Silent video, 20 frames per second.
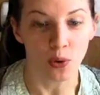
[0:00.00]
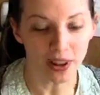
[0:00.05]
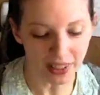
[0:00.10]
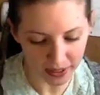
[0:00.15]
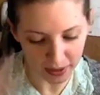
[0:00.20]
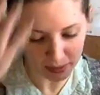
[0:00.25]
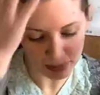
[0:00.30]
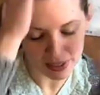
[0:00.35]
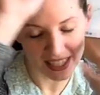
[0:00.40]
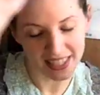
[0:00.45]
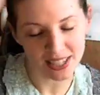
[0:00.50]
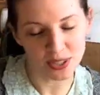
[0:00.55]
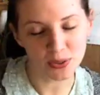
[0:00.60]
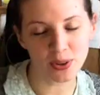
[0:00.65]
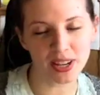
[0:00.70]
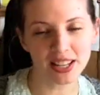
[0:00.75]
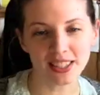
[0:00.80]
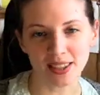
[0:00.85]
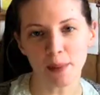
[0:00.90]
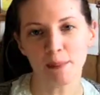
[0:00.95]
Welcome to this
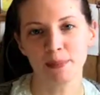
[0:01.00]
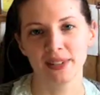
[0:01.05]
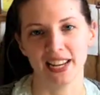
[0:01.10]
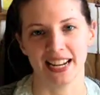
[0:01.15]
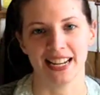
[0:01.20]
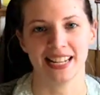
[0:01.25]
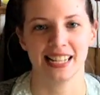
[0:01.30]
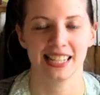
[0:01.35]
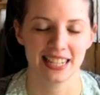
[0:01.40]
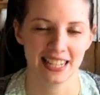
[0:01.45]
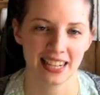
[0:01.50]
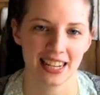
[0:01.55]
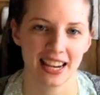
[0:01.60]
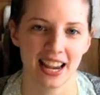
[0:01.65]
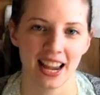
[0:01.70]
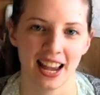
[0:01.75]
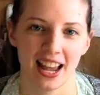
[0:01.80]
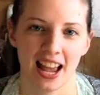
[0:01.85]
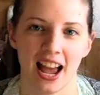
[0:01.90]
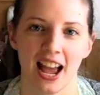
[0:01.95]
week's update.
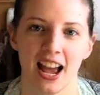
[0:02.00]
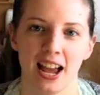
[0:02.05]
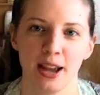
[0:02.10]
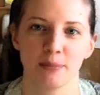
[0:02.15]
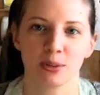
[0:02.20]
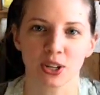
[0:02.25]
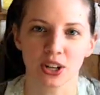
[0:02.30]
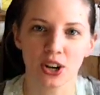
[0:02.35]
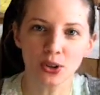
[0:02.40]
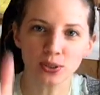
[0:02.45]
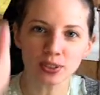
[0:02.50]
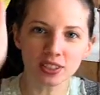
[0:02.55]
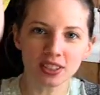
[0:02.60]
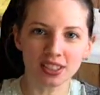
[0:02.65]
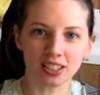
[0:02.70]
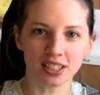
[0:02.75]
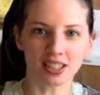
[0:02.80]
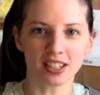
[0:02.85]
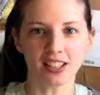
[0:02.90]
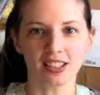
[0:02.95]
I am your
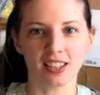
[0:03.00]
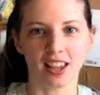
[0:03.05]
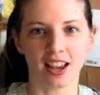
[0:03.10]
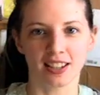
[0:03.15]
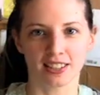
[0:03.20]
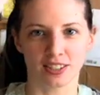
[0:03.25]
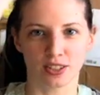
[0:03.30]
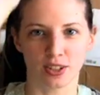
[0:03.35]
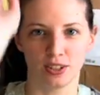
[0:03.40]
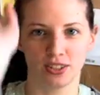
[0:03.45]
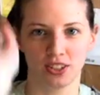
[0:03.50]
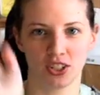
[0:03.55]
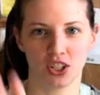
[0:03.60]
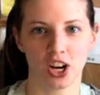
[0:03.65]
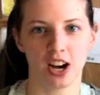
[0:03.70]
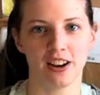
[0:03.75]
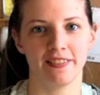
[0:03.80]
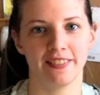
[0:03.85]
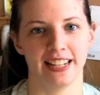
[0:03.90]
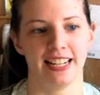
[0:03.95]
host, Eliza
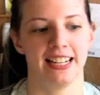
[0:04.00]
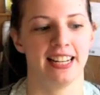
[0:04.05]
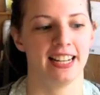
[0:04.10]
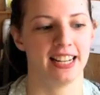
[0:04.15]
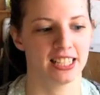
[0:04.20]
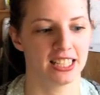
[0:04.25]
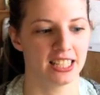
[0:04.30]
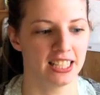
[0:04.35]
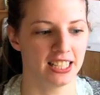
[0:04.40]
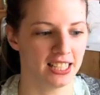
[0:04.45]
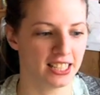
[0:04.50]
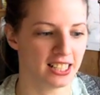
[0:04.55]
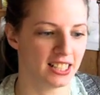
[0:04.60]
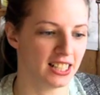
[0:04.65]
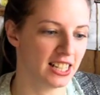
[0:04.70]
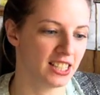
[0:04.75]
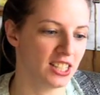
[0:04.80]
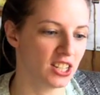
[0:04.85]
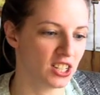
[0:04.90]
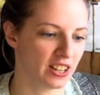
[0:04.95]
Jarvie. Actually, just
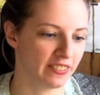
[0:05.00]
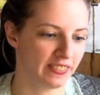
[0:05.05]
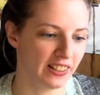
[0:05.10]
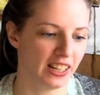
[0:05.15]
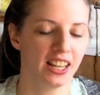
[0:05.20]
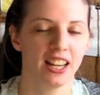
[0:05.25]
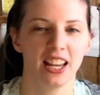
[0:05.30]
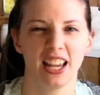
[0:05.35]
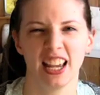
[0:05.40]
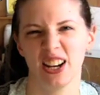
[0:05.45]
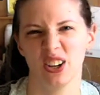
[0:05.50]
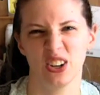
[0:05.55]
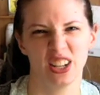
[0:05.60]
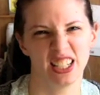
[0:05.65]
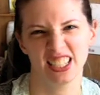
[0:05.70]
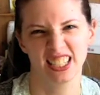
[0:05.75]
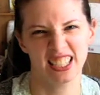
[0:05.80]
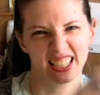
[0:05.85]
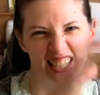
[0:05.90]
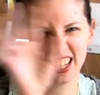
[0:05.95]
Eliza Jarvie.
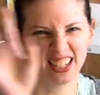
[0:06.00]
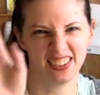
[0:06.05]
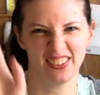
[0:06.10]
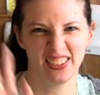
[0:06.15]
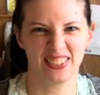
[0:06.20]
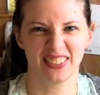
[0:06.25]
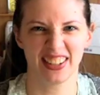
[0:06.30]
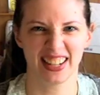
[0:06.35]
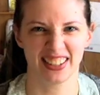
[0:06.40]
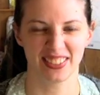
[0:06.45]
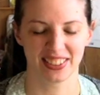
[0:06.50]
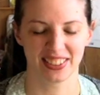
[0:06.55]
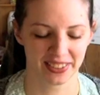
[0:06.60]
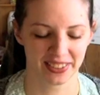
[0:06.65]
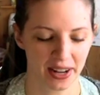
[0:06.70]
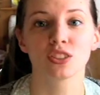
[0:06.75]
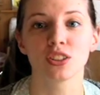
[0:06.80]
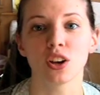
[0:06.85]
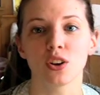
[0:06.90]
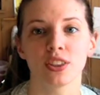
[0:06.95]
Anyways, just kidding, whatever.
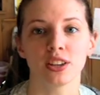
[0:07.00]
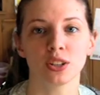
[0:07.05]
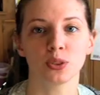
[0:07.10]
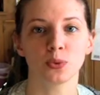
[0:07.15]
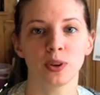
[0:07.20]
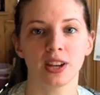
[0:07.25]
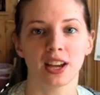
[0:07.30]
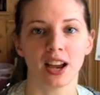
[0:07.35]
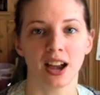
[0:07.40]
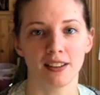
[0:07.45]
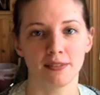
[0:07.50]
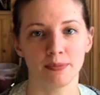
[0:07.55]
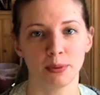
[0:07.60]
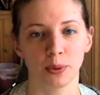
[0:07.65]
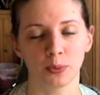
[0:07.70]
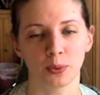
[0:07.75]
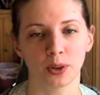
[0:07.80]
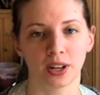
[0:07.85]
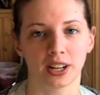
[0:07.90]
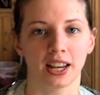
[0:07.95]
So this week I've
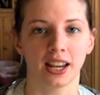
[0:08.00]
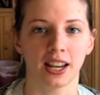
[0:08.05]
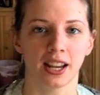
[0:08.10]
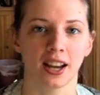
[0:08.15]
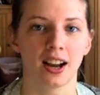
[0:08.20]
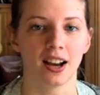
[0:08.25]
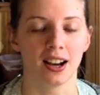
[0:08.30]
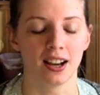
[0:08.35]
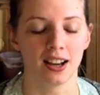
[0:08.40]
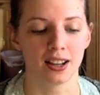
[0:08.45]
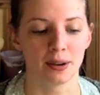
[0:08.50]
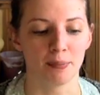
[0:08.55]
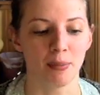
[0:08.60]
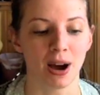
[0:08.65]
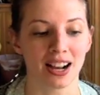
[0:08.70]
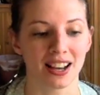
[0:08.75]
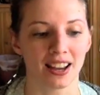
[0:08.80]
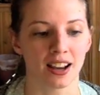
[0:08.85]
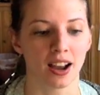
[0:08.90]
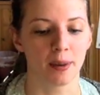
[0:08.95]
been working on
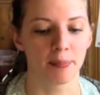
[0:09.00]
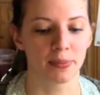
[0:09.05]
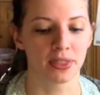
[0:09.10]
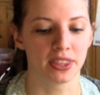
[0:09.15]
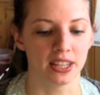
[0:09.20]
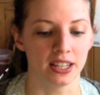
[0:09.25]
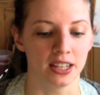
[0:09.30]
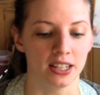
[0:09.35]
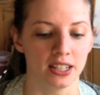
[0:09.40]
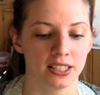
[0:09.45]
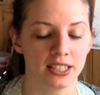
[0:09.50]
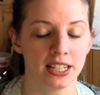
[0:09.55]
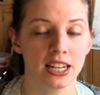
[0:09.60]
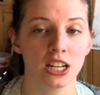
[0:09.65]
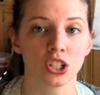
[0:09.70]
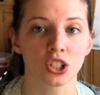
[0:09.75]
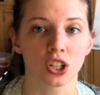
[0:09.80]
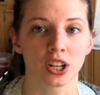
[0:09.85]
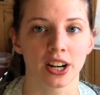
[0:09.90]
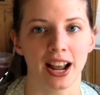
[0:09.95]
mocking up the
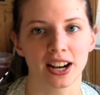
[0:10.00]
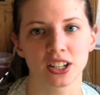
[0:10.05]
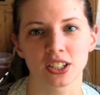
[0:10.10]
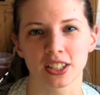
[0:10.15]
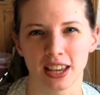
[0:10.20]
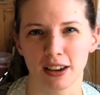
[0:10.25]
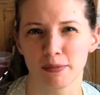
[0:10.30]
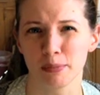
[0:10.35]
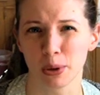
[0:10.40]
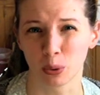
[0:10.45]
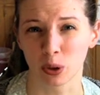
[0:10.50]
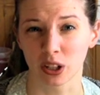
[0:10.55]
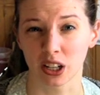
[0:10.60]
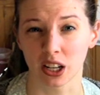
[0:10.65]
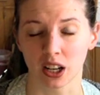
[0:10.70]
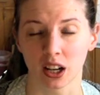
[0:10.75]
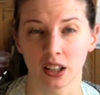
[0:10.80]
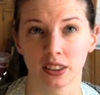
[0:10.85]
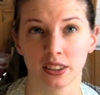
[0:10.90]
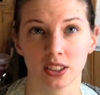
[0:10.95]
t-shirt. Actually, I've been
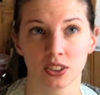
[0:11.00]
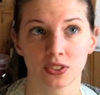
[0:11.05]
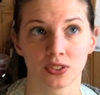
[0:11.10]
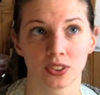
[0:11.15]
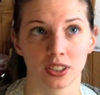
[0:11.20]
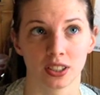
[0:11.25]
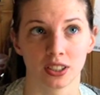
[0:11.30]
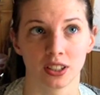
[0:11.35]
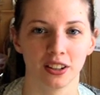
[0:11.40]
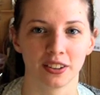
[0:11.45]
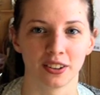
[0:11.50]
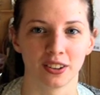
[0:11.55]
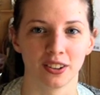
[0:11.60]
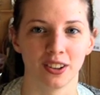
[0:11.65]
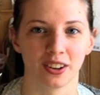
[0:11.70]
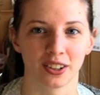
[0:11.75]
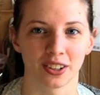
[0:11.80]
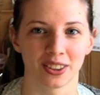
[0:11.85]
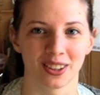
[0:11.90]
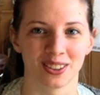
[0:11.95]
working on this for a little
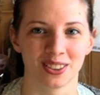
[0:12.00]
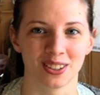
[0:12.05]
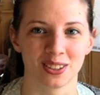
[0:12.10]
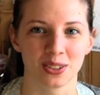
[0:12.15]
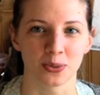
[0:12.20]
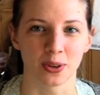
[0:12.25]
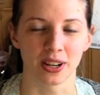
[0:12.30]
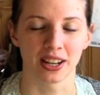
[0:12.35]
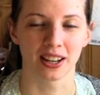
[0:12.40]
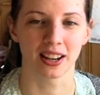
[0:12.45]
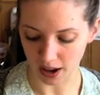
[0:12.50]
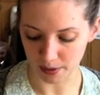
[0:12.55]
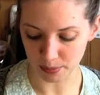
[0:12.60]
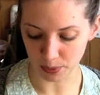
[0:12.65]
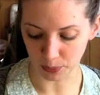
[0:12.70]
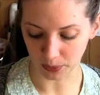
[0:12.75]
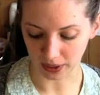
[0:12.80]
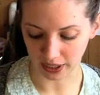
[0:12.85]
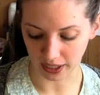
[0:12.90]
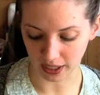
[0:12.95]
longer than this week. I've
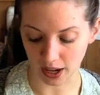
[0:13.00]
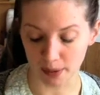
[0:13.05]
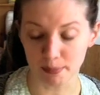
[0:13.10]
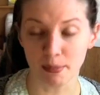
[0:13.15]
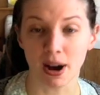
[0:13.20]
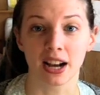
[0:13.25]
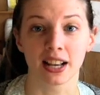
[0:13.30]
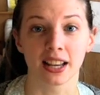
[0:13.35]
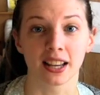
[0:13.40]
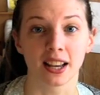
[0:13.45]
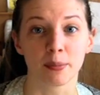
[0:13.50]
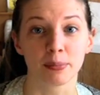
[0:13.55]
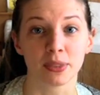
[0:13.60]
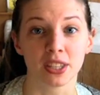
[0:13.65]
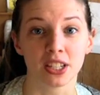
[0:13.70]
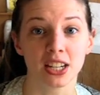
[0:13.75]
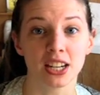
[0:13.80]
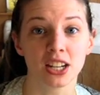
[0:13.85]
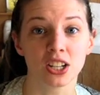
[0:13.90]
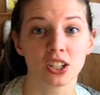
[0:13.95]
been working on mocking up the
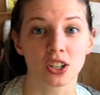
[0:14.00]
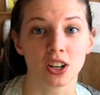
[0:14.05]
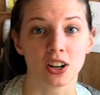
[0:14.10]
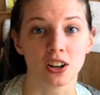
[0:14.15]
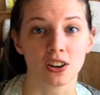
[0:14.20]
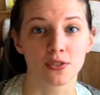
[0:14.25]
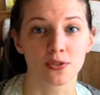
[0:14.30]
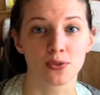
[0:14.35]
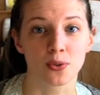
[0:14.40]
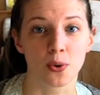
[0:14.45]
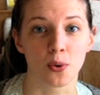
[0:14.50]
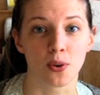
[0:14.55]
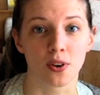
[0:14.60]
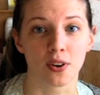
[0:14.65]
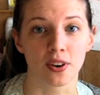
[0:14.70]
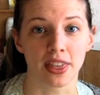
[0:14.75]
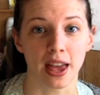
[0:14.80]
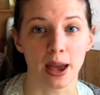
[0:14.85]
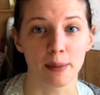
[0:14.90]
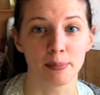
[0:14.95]
t-shirt
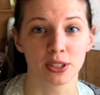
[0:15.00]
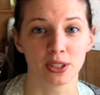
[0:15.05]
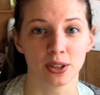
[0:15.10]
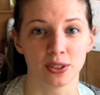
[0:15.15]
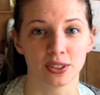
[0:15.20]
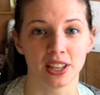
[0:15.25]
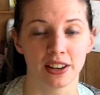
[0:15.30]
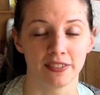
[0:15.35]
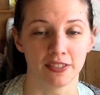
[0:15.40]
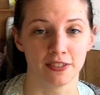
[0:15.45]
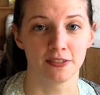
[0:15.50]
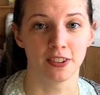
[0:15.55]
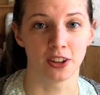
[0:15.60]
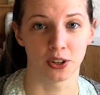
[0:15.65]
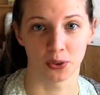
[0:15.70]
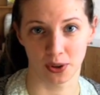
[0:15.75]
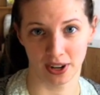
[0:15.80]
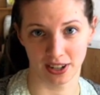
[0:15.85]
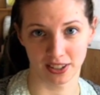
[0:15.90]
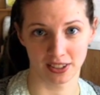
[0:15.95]
for the episode 7
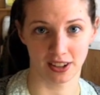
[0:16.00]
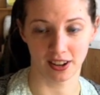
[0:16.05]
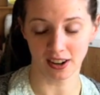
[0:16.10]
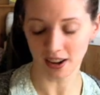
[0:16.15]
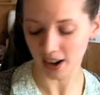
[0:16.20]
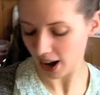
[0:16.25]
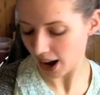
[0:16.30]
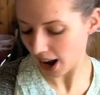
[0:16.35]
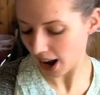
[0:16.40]
fundraiser.